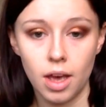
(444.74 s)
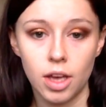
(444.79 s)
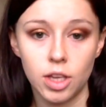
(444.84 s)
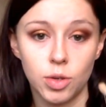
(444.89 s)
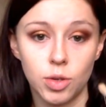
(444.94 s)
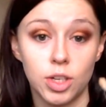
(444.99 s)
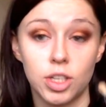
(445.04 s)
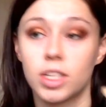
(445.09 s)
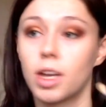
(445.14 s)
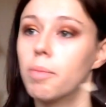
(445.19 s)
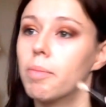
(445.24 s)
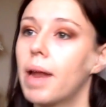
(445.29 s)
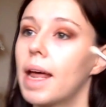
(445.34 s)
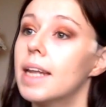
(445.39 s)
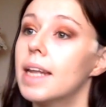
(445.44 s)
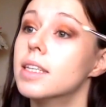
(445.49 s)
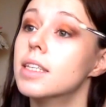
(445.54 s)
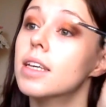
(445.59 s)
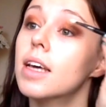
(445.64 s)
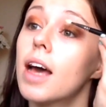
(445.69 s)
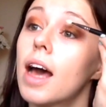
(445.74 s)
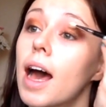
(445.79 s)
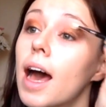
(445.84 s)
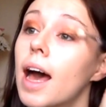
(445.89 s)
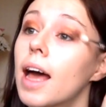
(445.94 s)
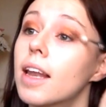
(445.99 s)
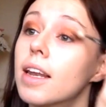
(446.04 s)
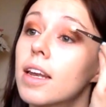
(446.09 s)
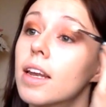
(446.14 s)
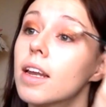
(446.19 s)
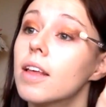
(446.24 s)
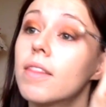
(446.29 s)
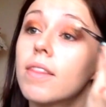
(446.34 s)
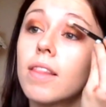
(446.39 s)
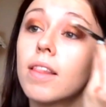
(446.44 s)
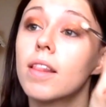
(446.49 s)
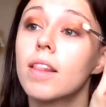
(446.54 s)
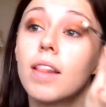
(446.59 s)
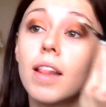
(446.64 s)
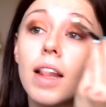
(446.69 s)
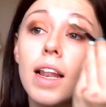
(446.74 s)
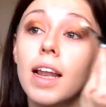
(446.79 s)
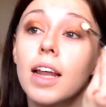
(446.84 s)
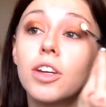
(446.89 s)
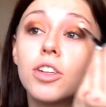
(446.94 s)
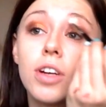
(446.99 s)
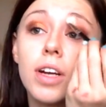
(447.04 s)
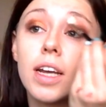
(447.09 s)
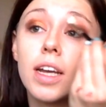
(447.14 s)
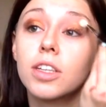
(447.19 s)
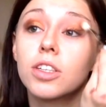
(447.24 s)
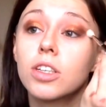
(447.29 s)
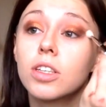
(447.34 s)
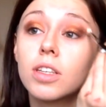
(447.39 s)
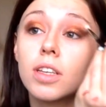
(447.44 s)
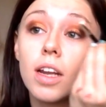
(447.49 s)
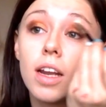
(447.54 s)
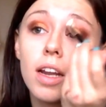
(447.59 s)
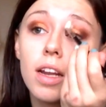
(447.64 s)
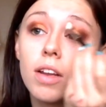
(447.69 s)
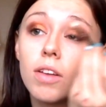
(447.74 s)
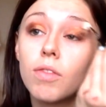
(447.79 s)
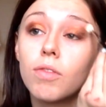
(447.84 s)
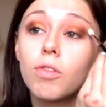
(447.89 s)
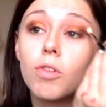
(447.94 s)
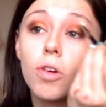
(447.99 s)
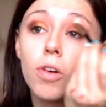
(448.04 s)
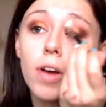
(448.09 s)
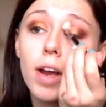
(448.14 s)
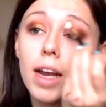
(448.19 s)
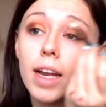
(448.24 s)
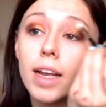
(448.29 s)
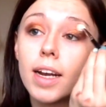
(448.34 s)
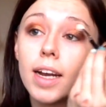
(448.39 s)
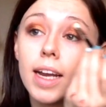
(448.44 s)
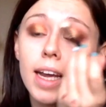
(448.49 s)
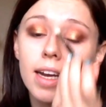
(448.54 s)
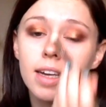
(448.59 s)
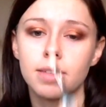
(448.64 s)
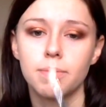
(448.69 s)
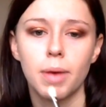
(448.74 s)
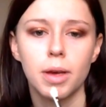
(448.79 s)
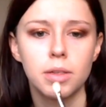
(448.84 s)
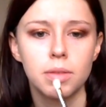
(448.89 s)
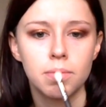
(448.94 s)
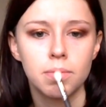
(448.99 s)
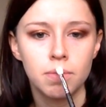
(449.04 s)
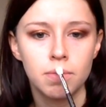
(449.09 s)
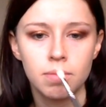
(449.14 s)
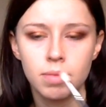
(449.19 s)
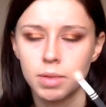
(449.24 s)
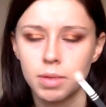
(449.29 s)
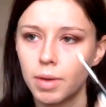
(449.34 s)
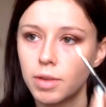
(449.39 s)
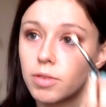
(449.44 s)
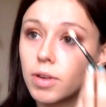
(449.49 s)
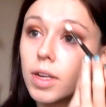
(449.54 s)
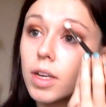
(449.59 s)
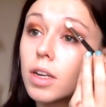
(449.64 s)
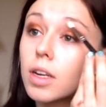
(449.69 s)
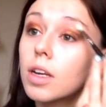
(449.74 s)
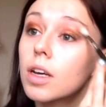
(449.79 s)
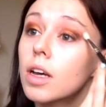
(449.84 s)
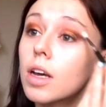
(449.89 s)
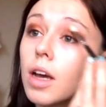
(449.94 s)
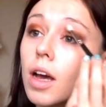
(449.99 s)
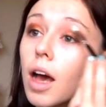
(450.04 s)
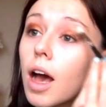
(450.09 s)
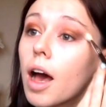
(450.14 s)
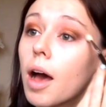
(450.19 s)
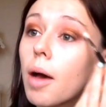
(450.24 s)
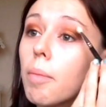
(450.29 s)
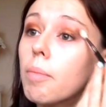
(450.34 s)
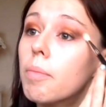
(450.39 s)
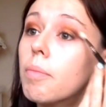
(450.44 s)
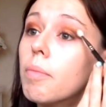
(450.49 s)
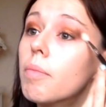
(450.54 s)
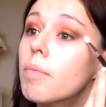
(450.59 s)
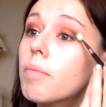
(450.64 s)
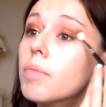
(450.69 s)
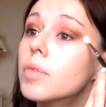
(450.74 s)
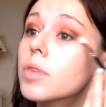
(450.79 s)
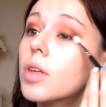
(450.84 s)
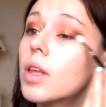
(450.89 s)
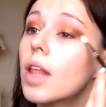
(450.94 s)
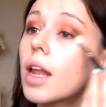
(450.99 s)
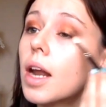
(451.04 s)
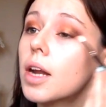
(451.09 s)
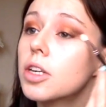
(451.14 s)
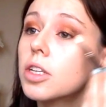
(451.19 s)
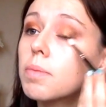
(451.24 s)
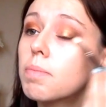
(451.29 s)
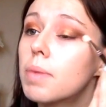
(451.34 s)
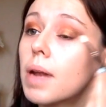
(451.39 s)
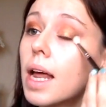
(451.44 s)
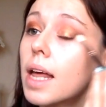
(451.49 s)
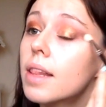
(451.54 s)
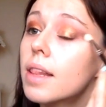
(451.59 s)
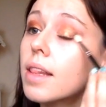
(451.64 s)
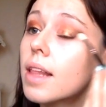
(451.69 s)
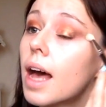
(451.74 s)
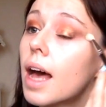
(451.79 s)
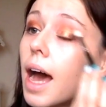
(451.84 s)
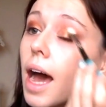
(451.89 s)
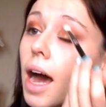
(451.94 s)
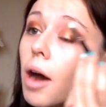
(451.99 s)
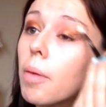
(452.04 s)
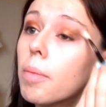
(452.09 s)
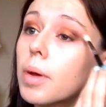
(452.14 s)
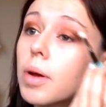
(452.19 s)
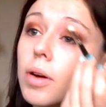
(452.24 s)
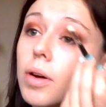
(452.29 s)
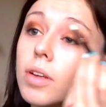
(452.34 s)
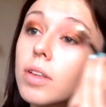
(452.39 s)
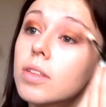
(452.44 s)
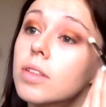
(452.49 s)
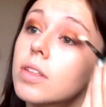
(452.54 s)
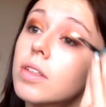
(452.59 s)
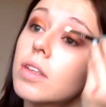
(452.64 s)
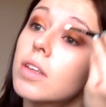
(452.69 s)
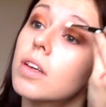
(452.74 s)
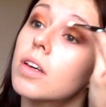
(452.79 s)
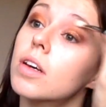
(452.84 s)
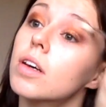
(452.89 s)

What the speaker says: So I just can blend, and literally it's just really clean. It smells really good. So then I just blend that out because